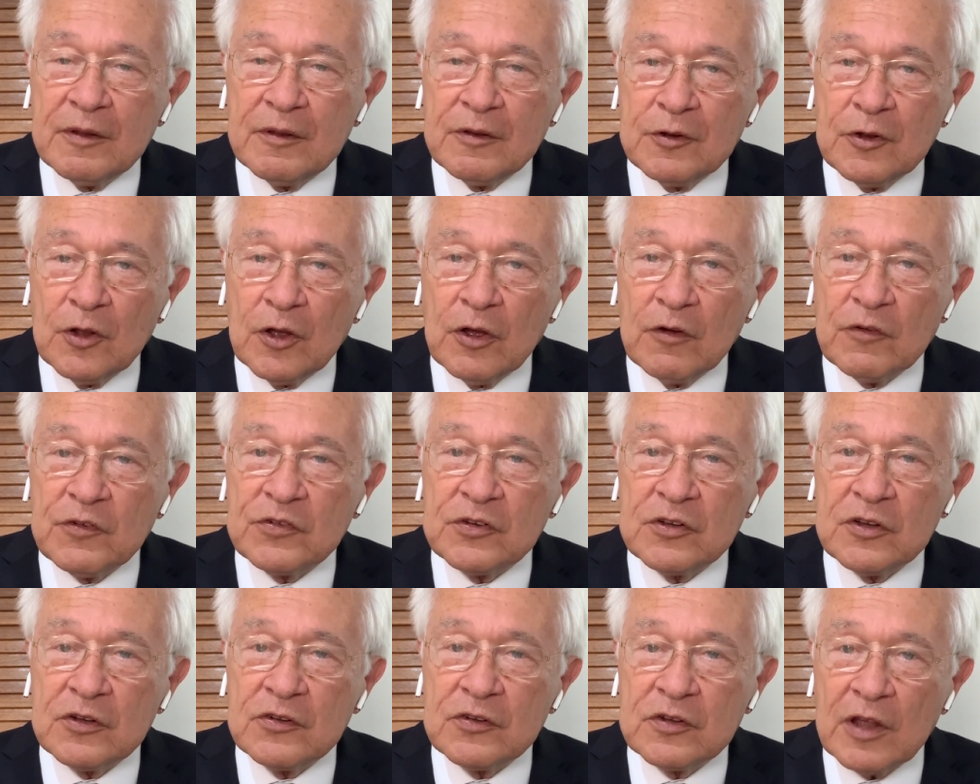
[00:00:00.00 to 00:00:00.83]

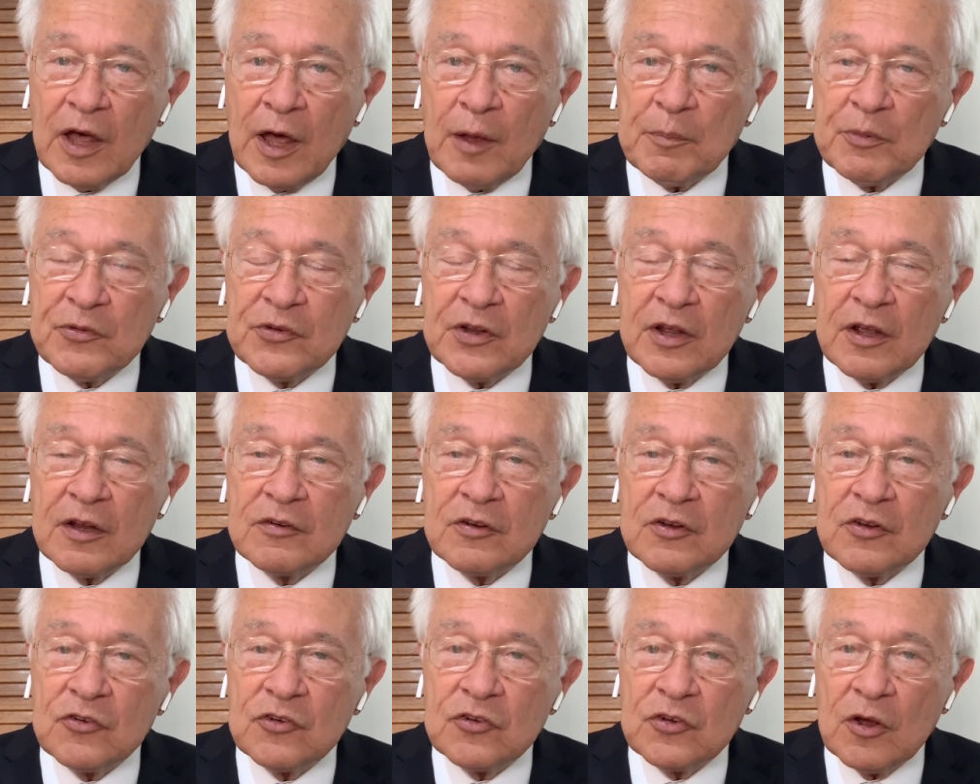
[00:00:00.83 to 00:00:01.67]
nervousness, upset,
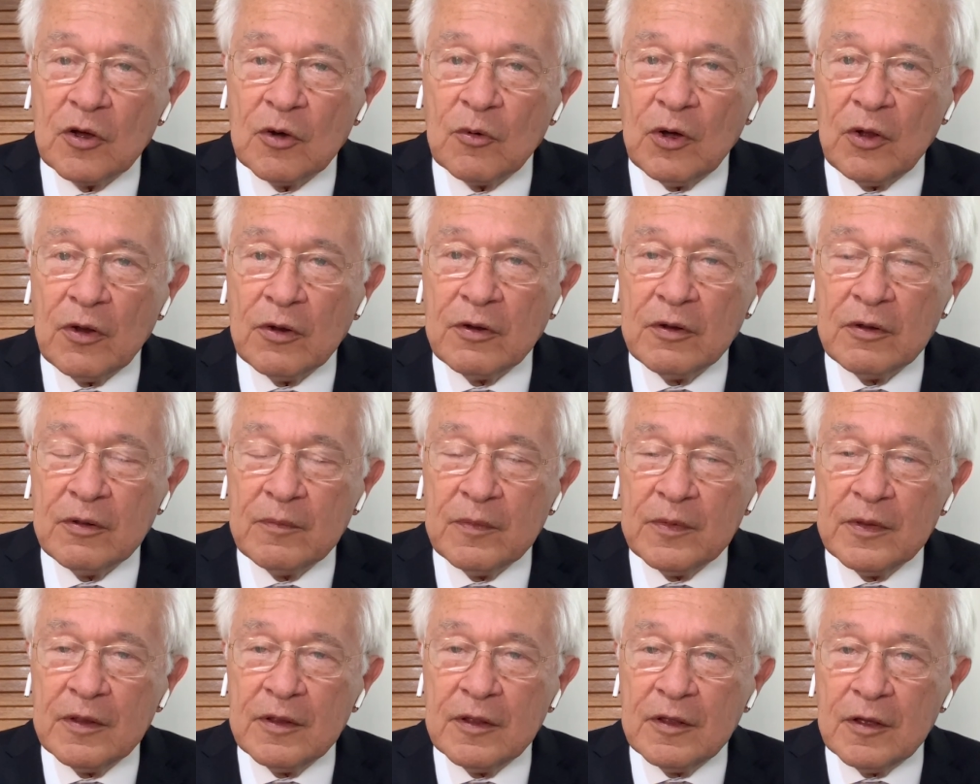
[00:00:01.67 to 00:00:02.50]
and so on,
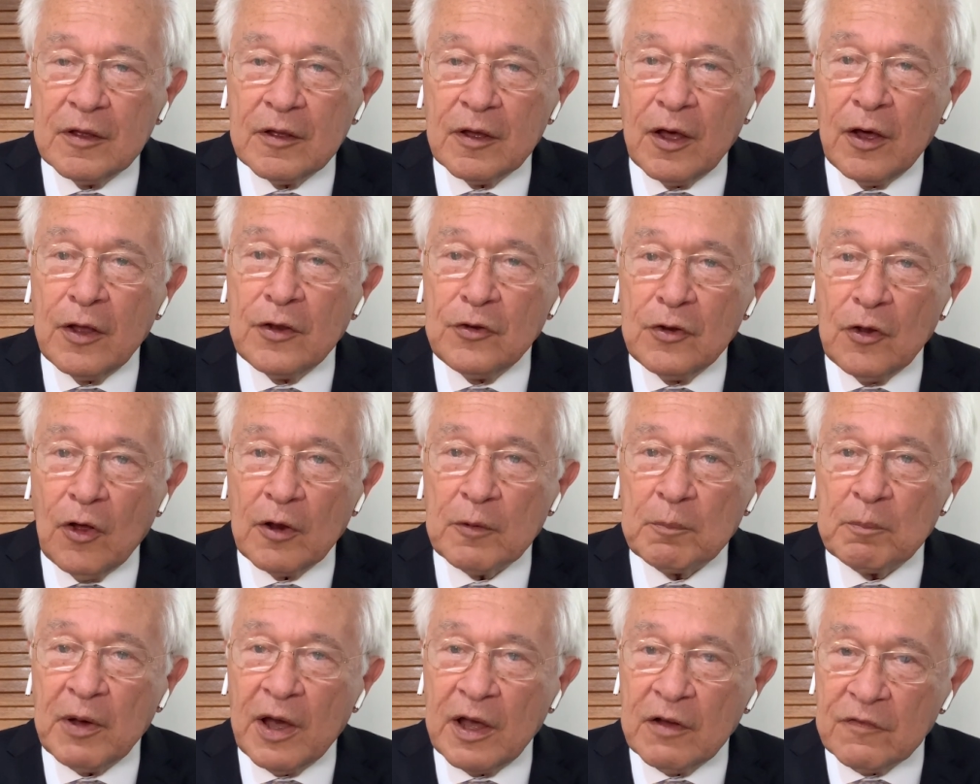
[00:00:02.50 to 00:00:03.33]
and
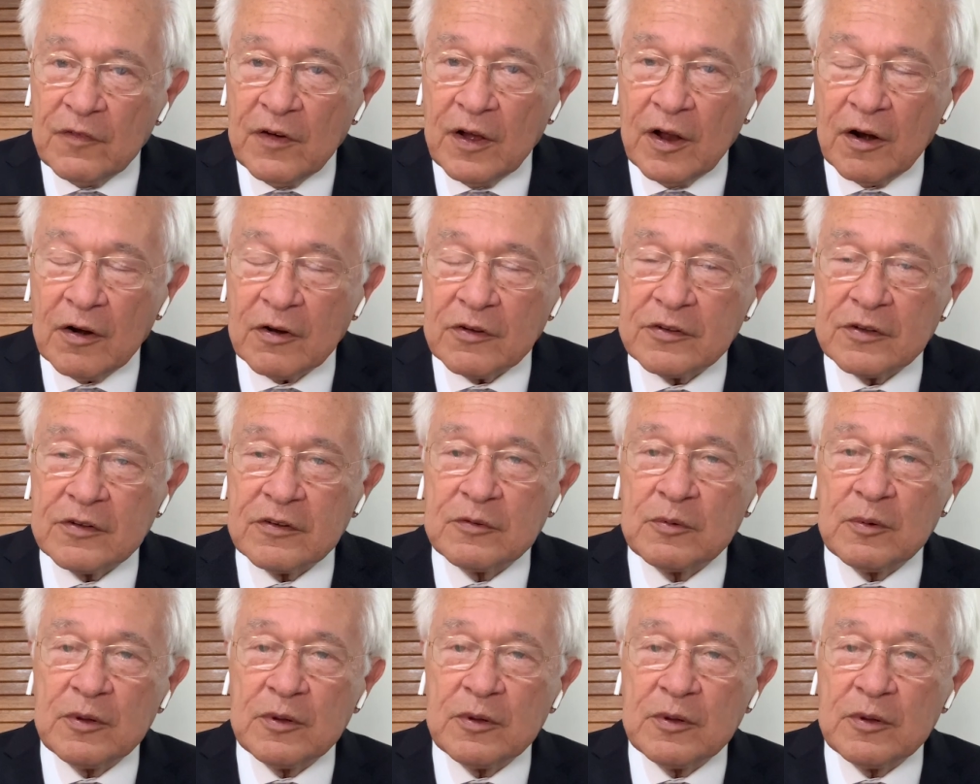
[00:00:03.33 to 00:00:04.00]
not by viruses.